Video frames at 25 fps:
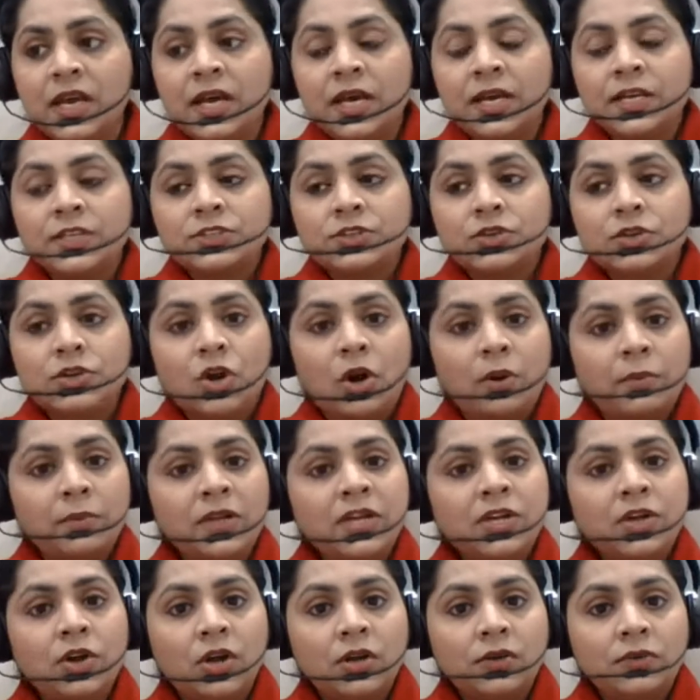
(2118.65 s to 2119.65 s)
So, normal
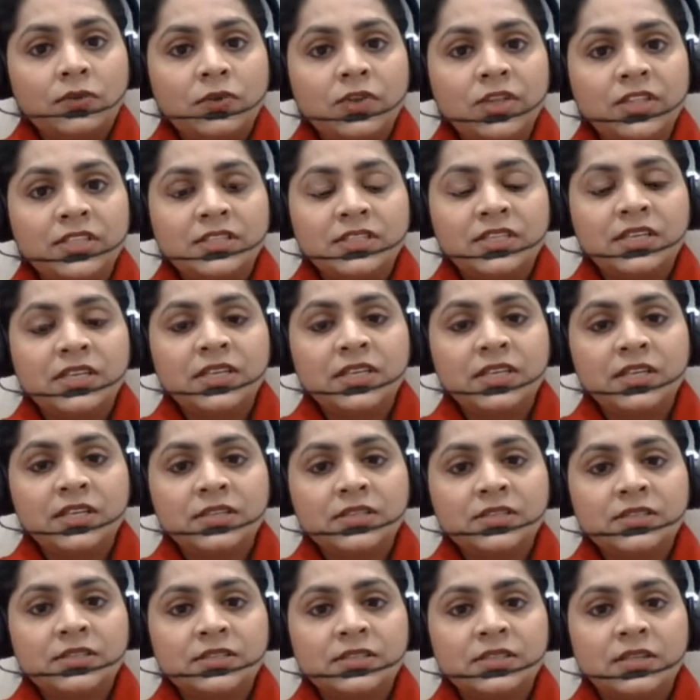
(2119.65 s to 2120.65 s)
non fluency
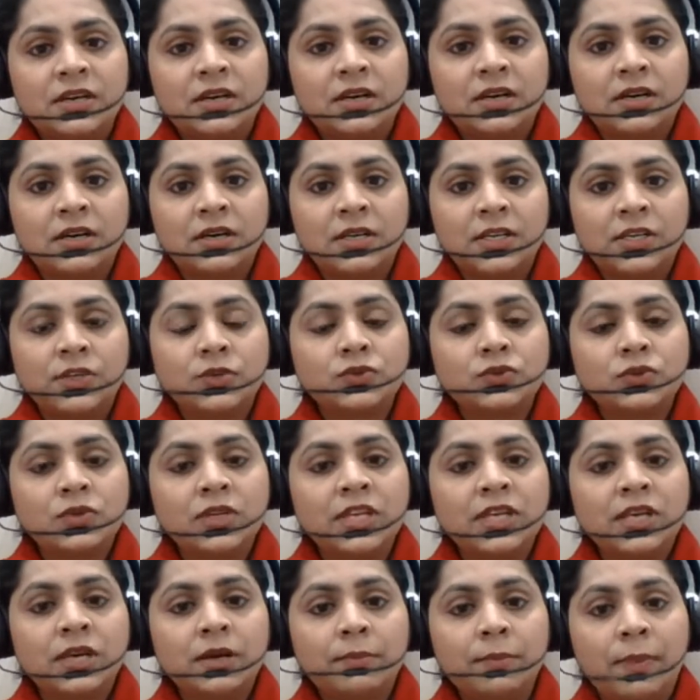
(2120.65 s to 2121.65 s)
is
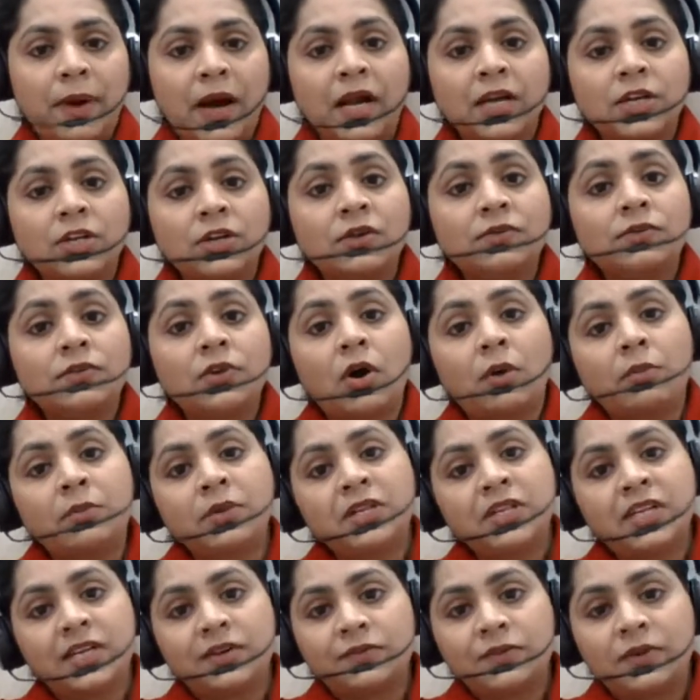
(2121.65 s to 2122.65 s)
usually a part of normal
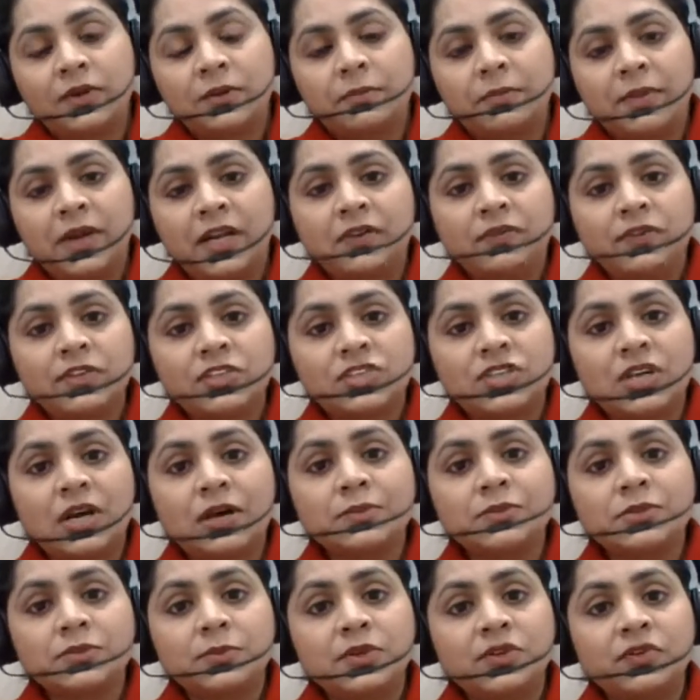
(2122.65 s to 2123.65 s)
development, which
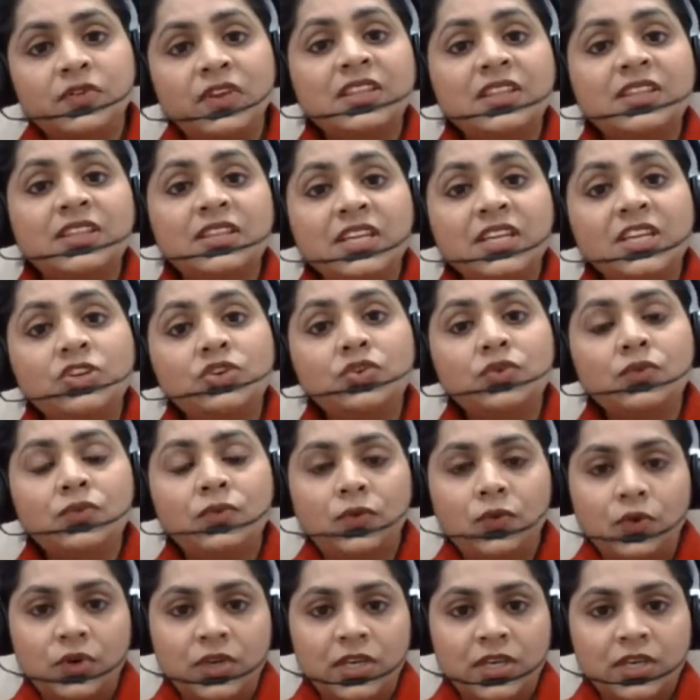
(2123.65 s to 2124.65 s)
comes between 3 to
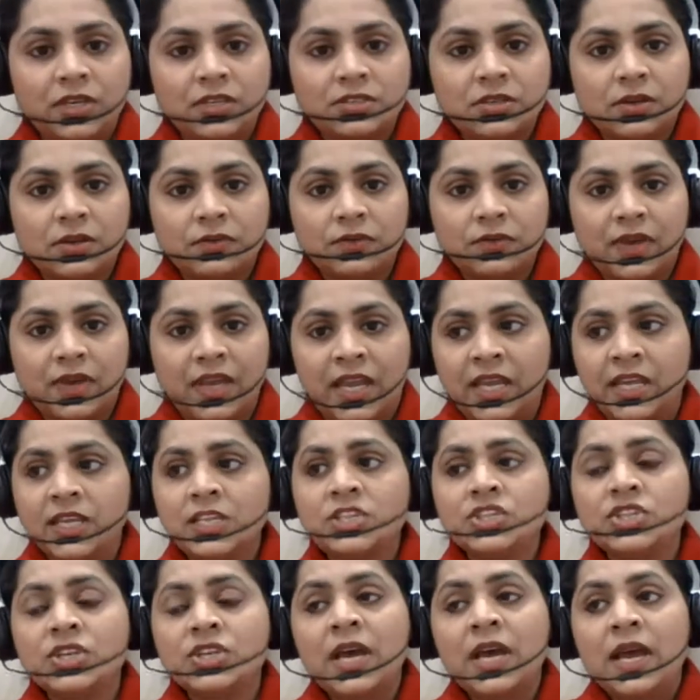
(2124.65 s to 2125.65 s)
4 years of
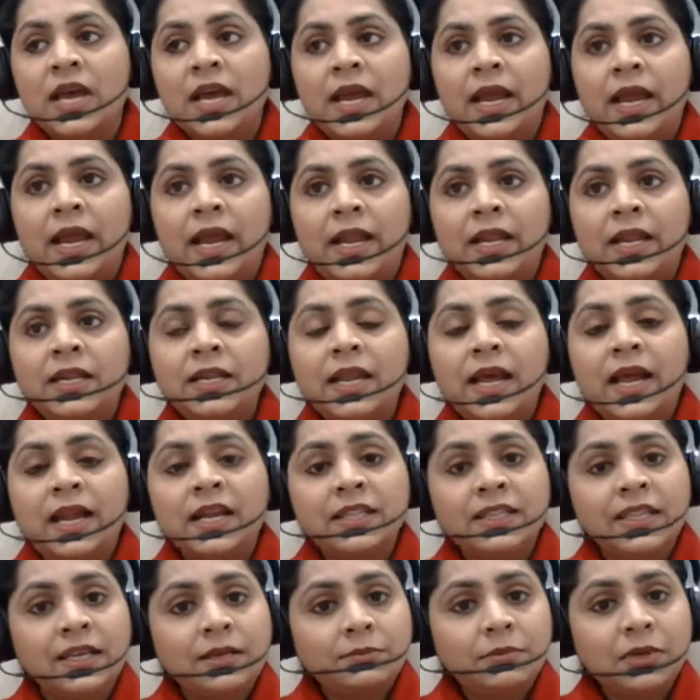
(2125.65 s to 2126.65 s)
age. And at
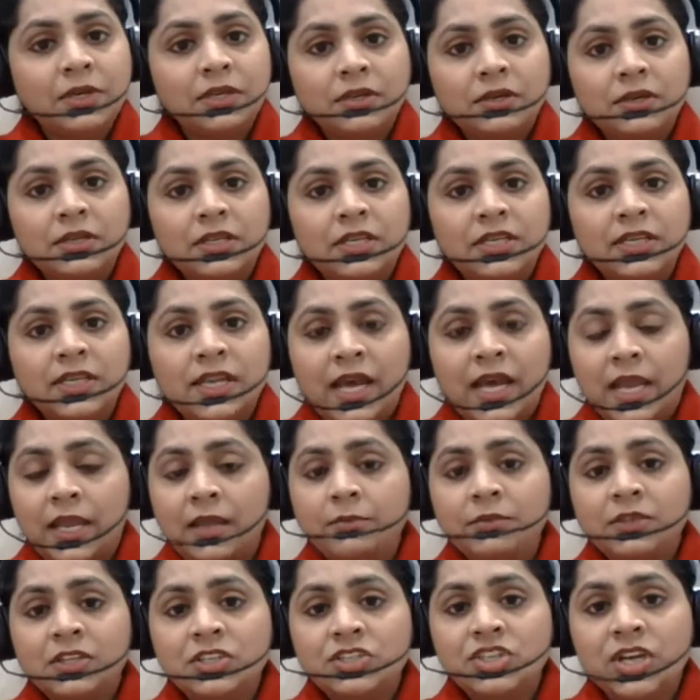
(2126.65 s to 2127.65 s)
that particular
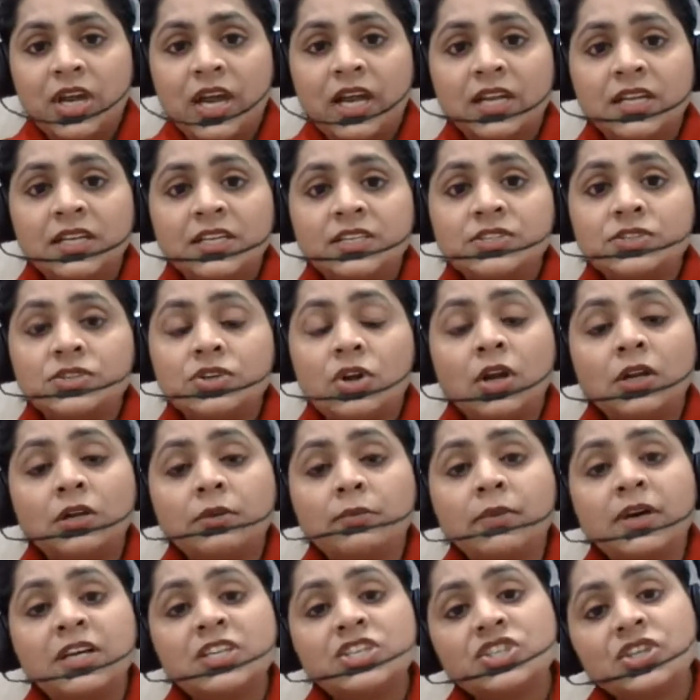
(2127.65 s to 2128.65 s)
time, the child is not
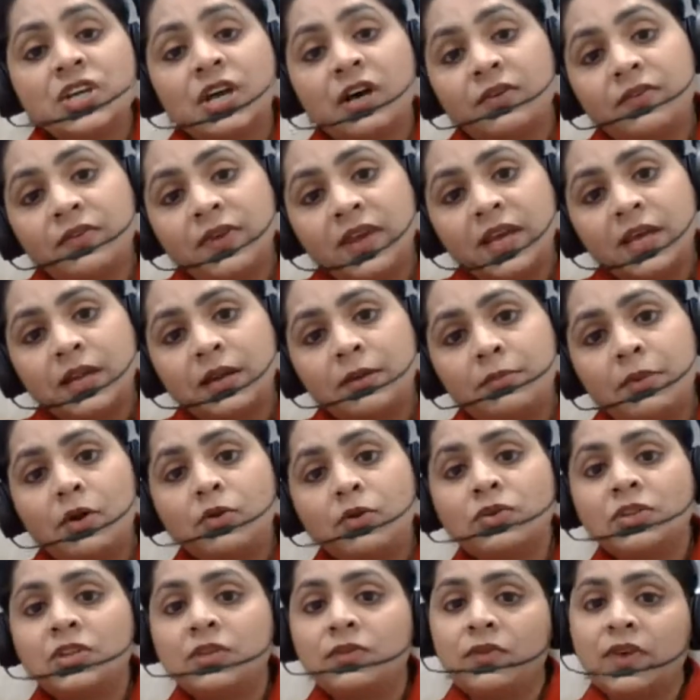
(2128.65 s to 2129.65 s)
much aware
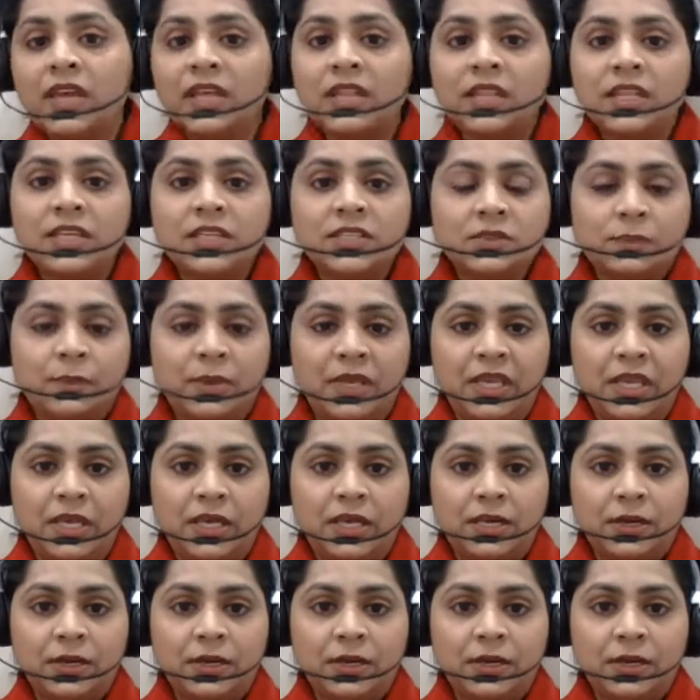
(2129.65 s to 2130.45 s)
about the way they speak.